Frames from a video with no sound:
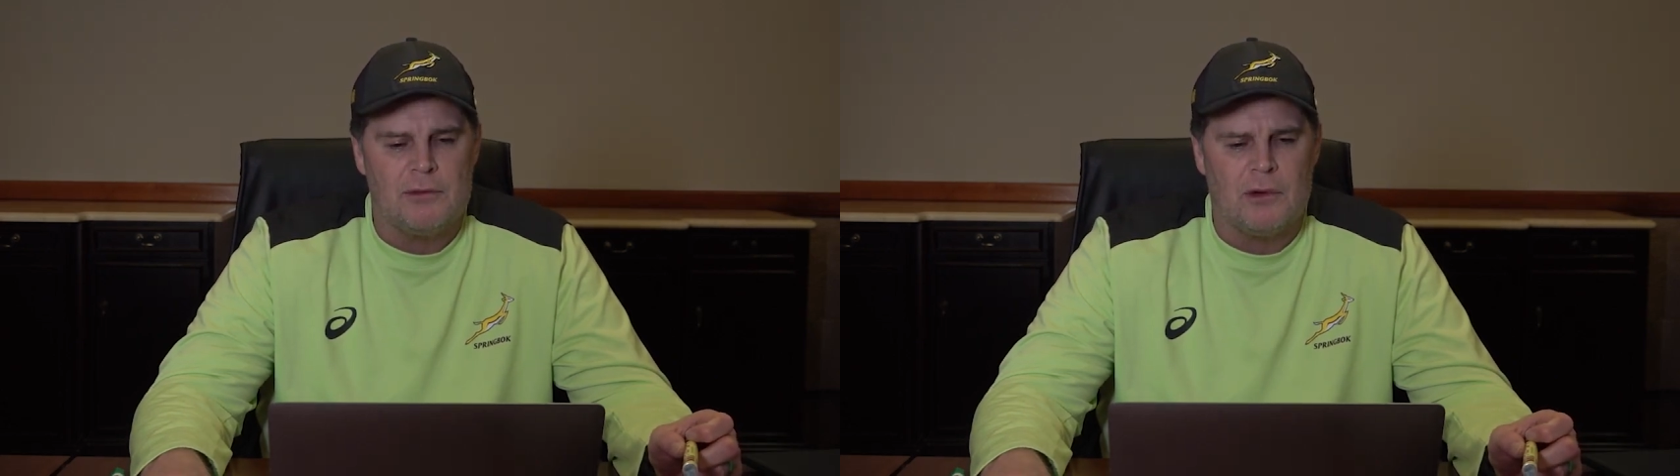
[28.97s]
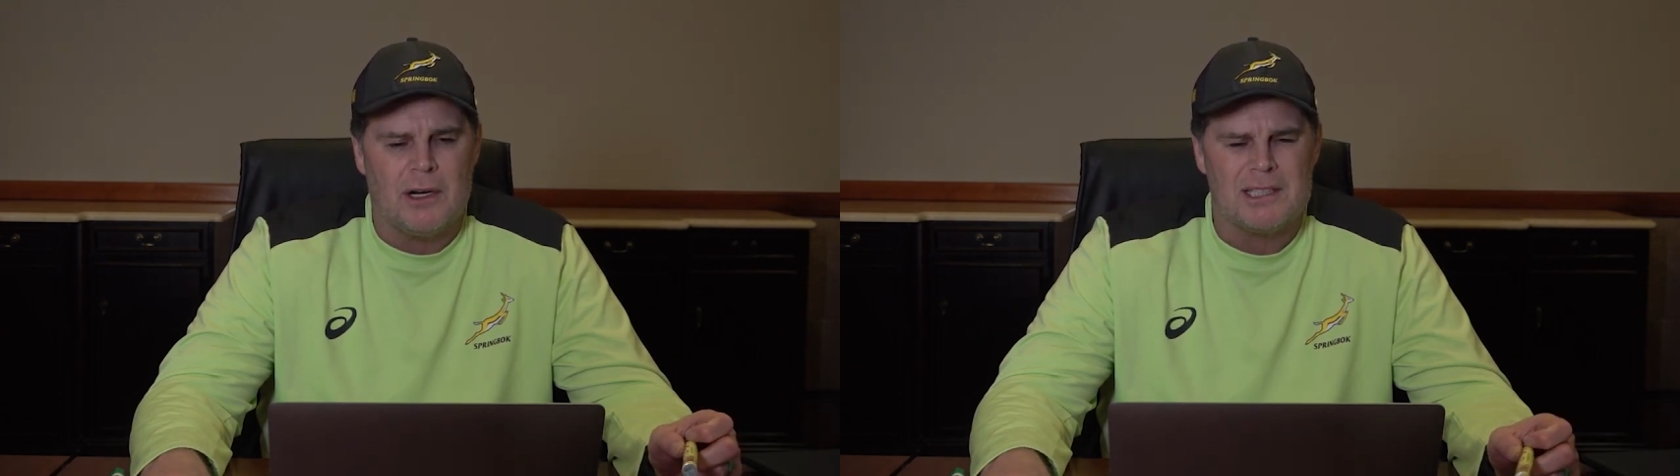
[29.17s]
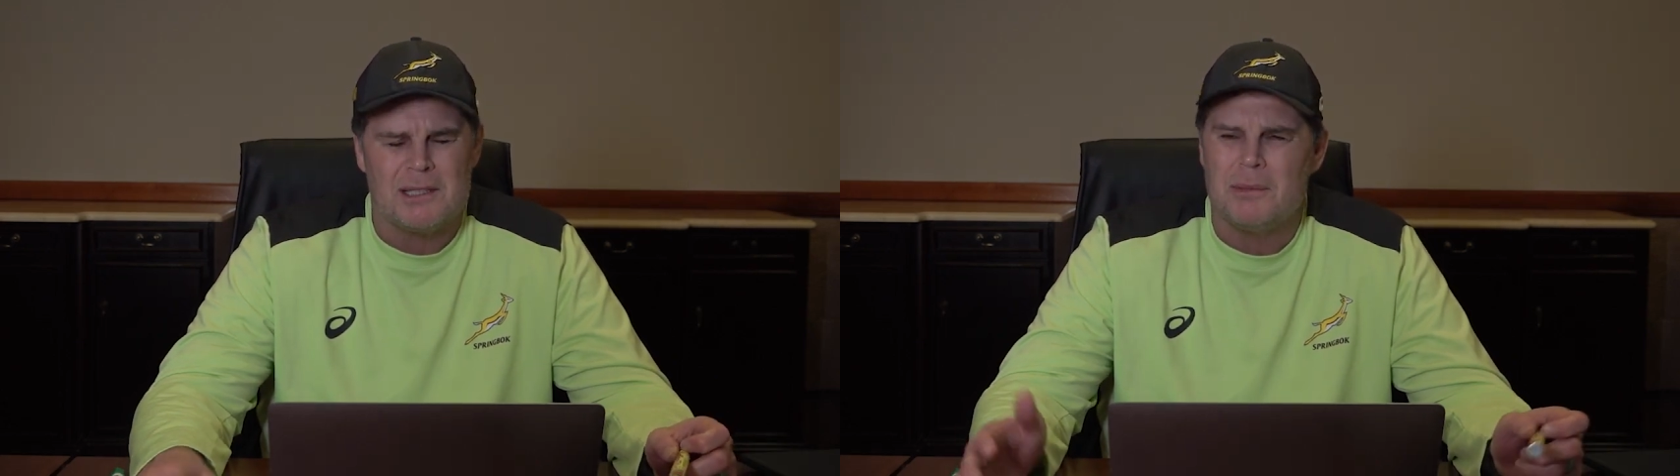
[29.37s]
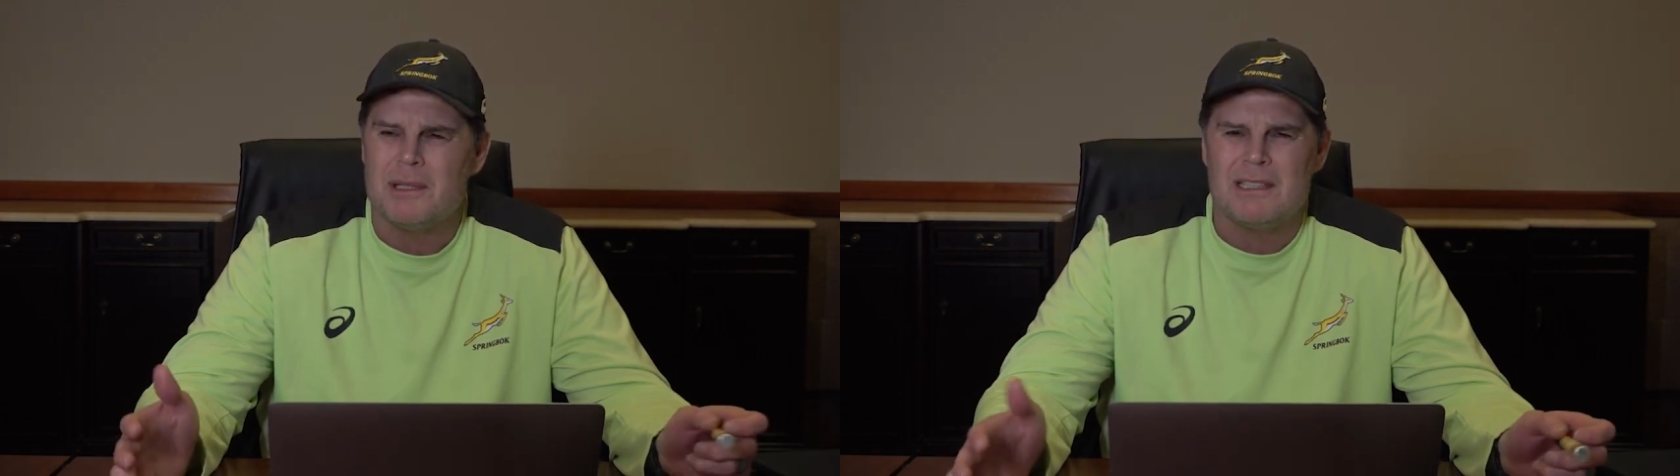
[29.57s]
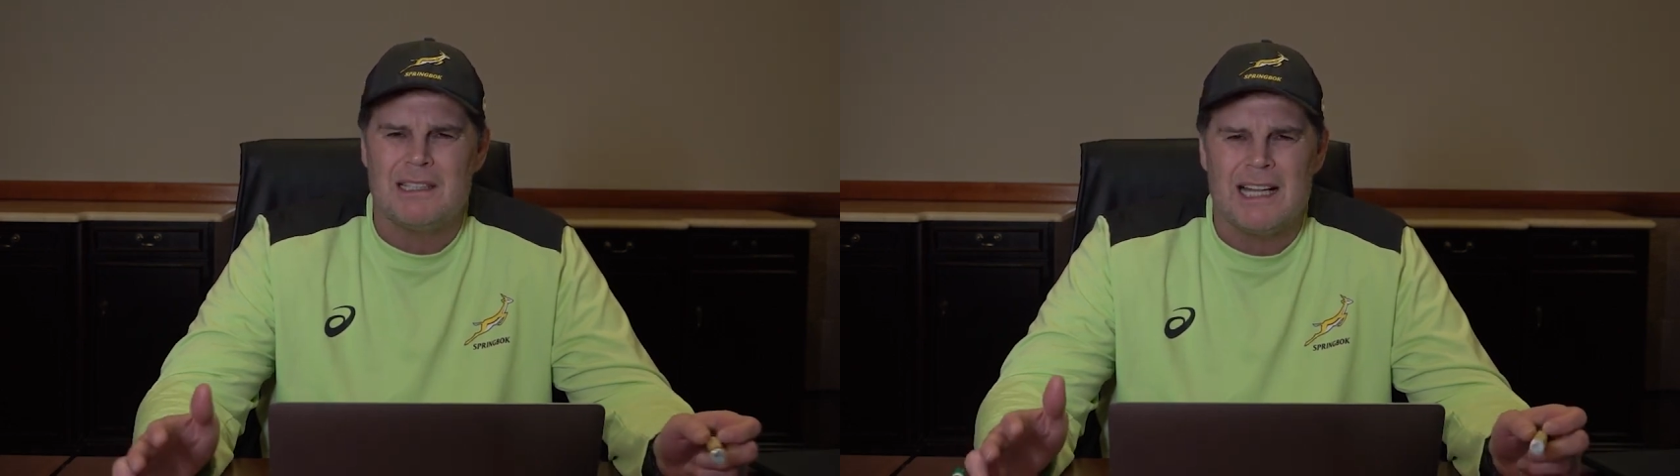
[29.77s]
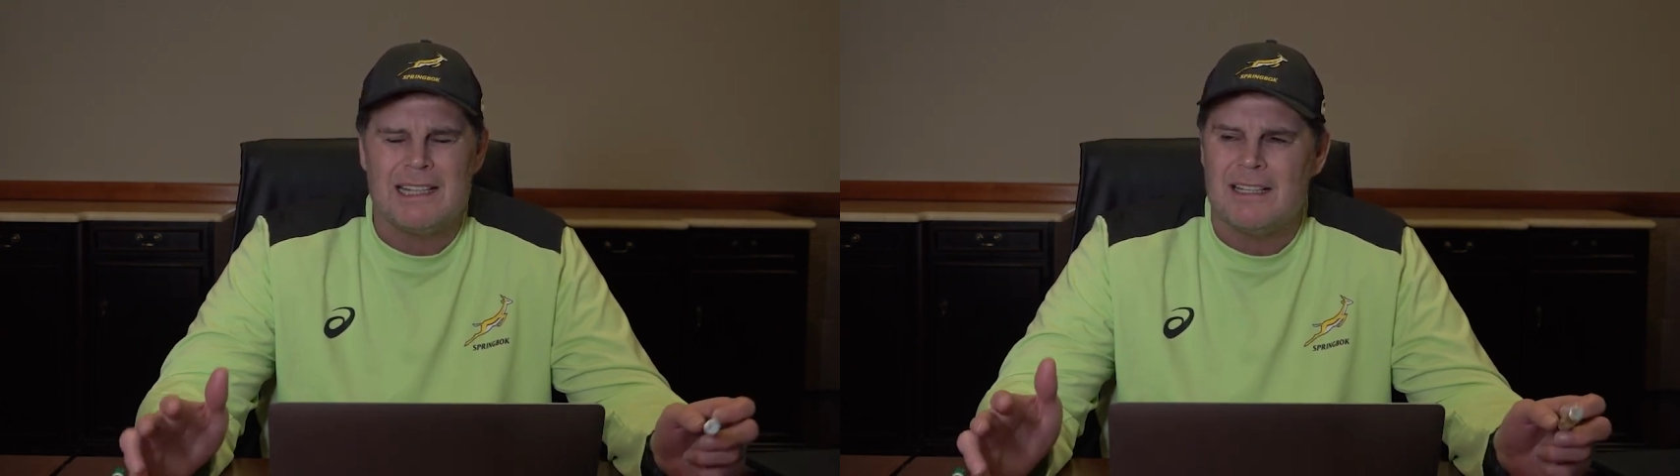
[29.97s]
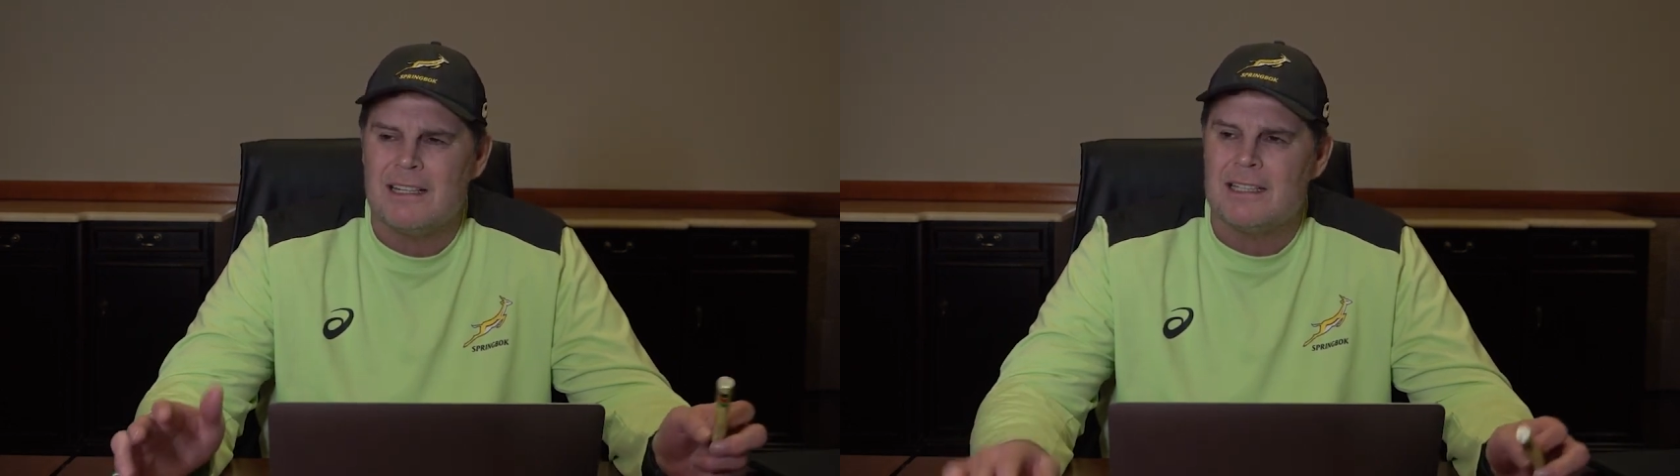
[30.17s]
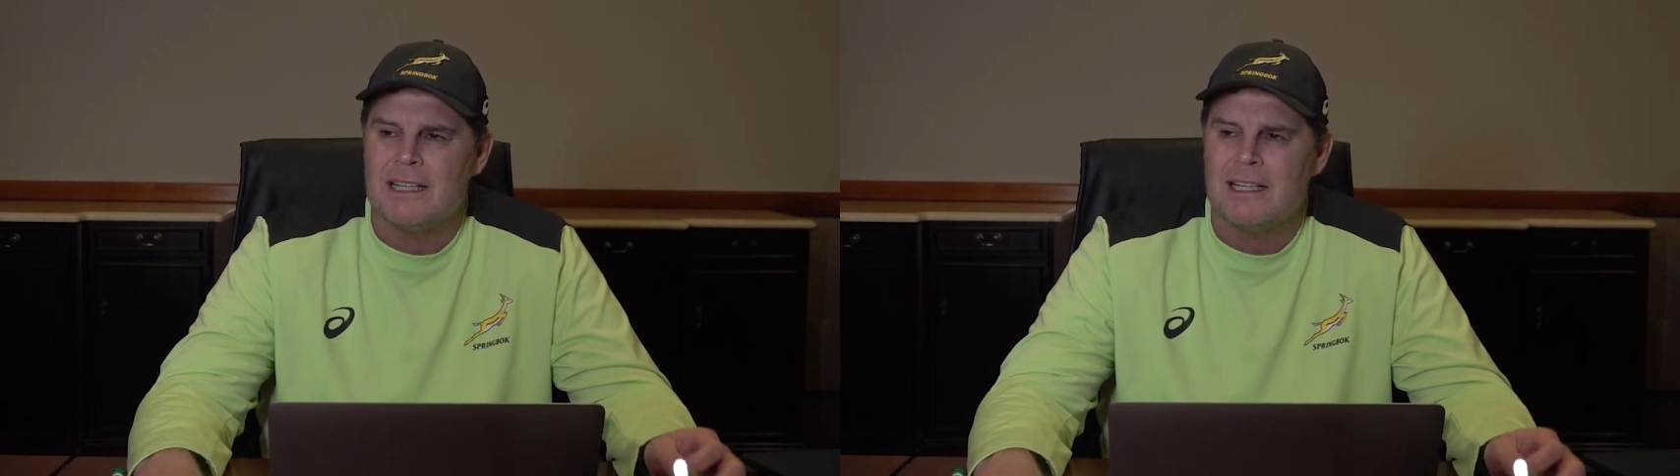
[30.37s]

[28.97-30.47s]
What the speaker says: for us, a bit cluttered